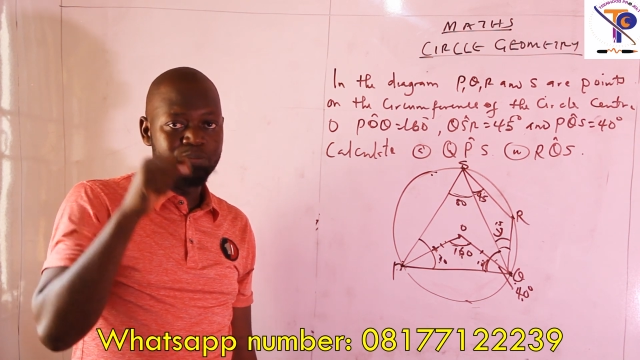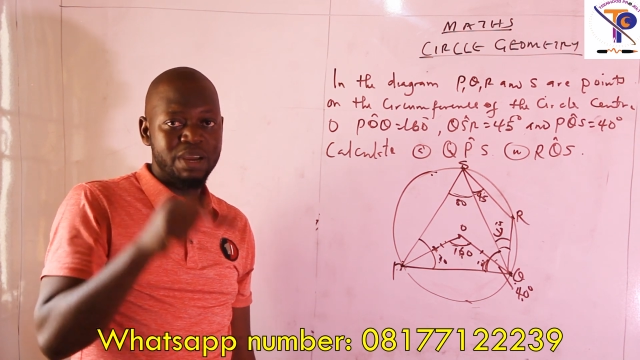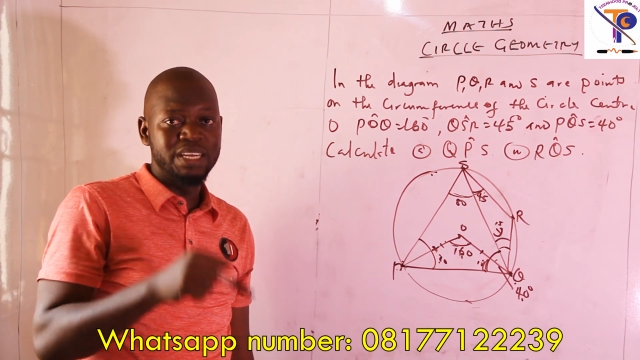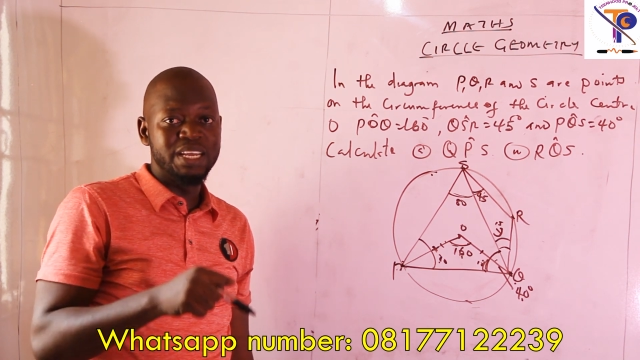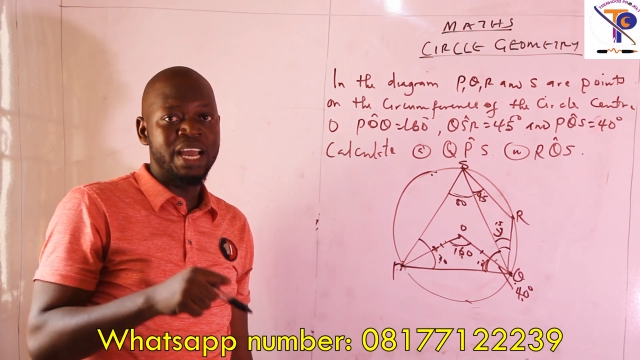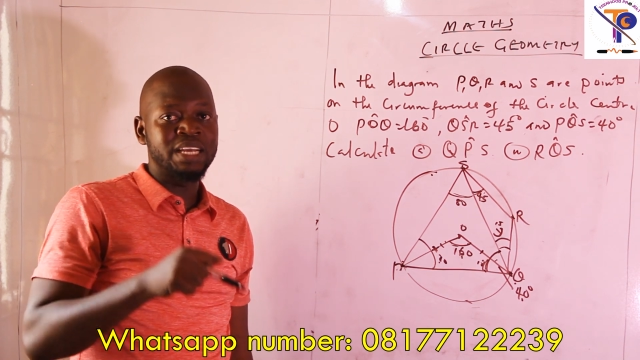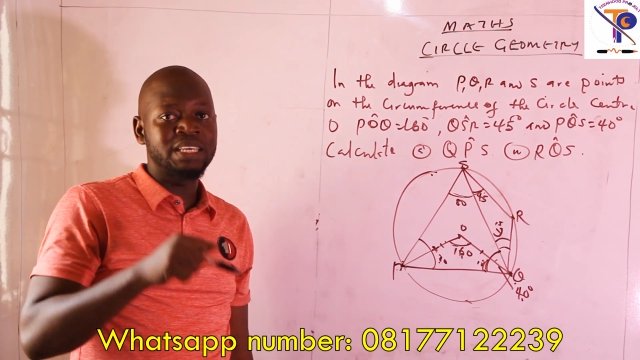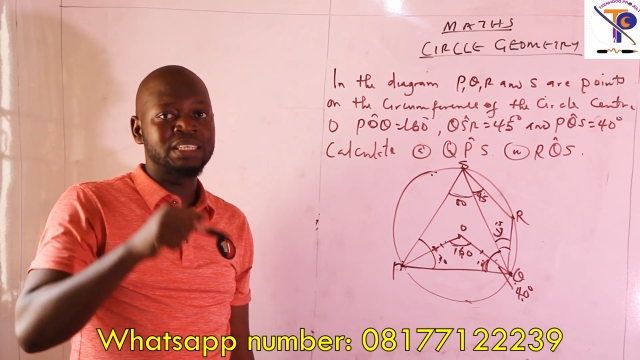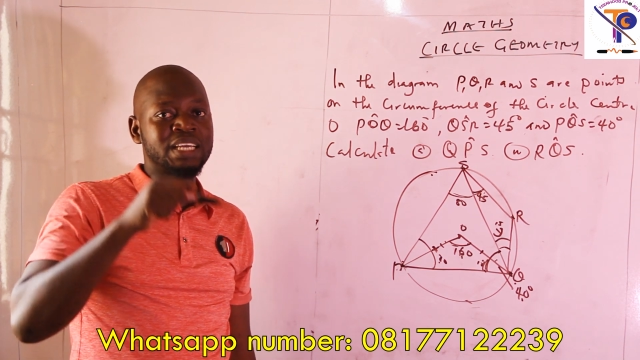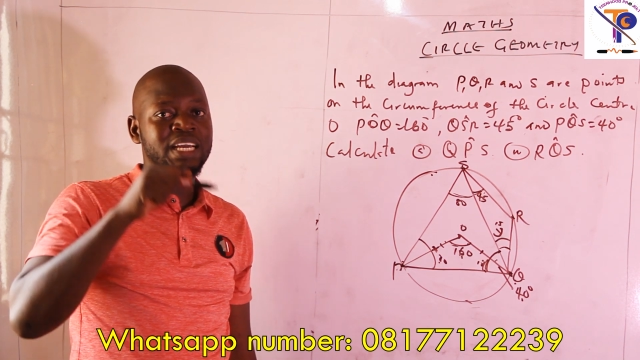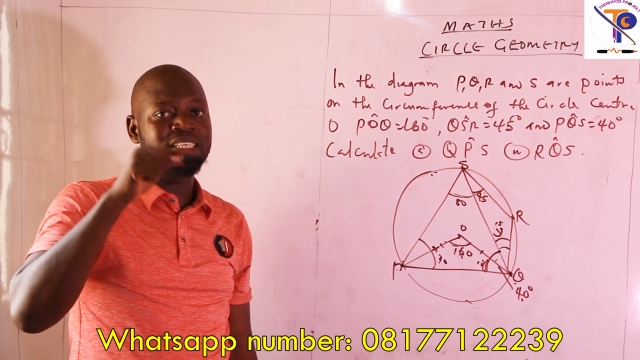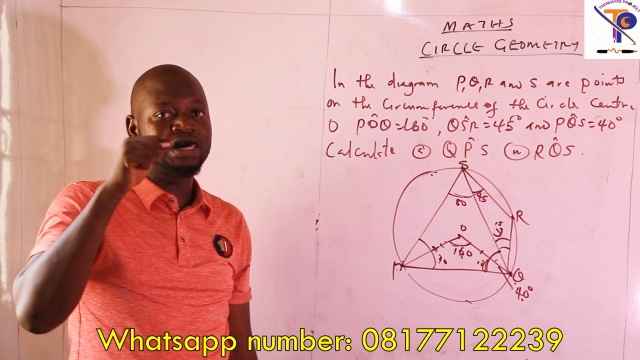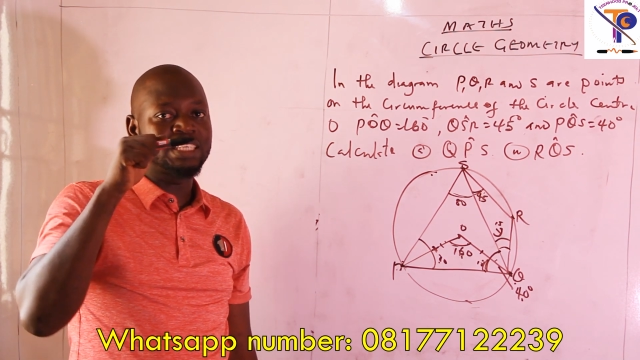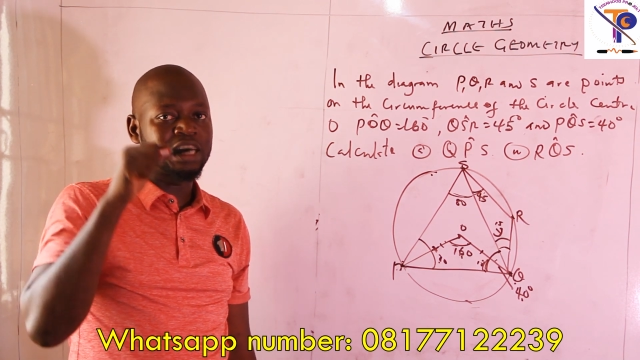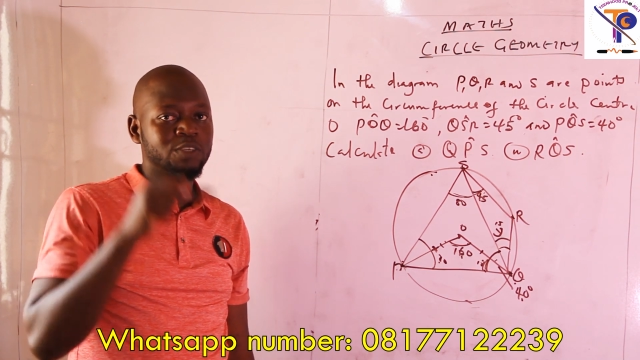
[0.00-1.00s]
many
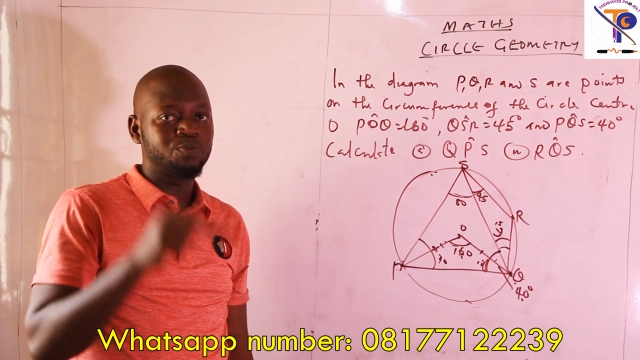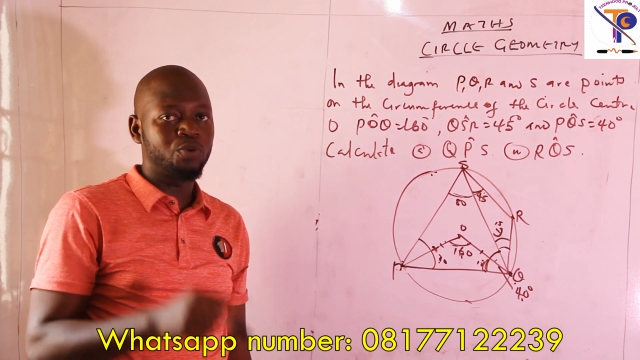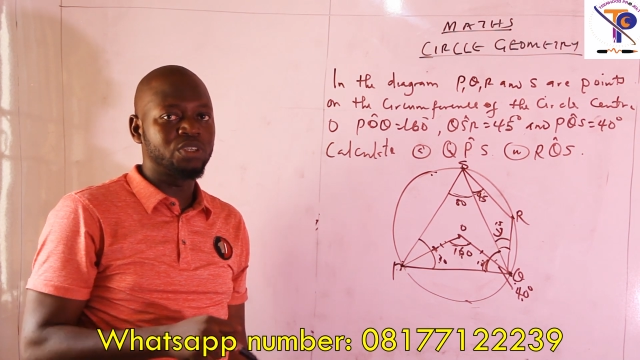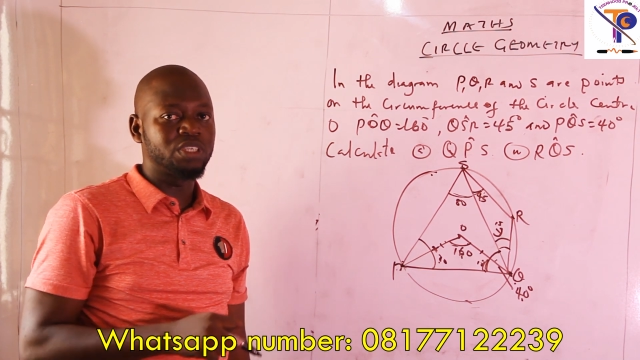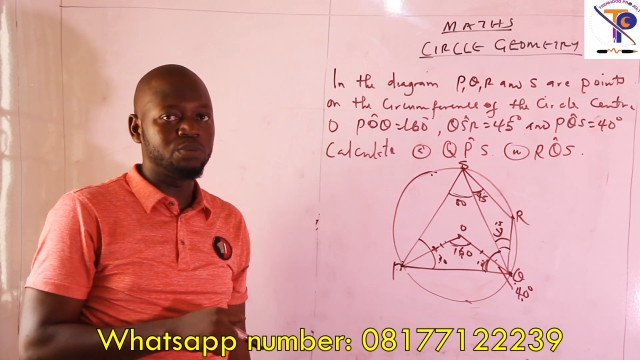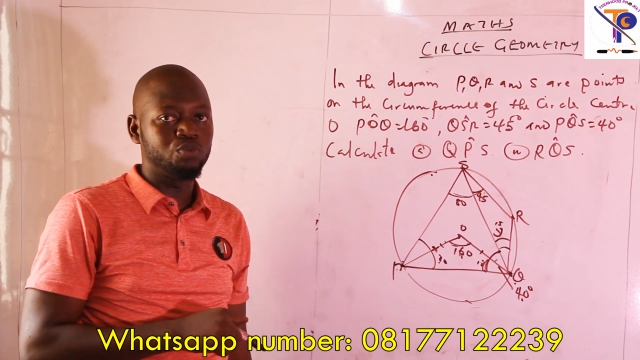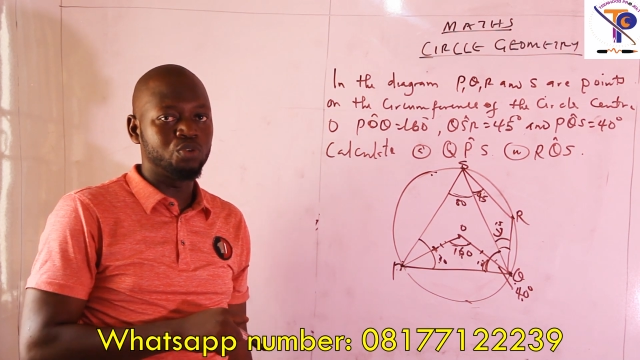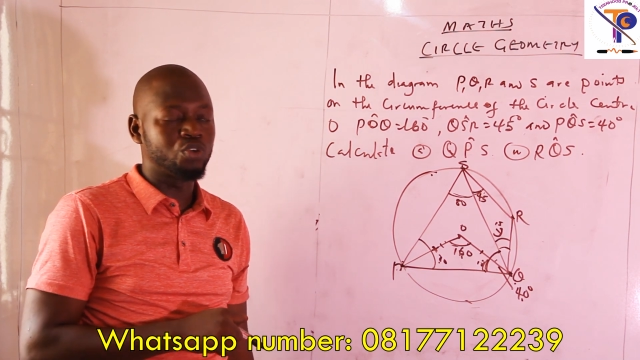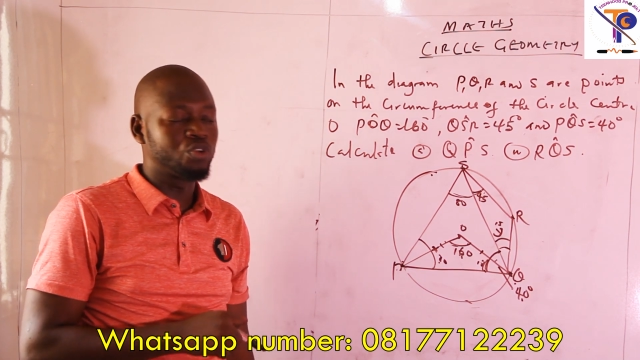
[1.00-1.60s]
exercises as possible.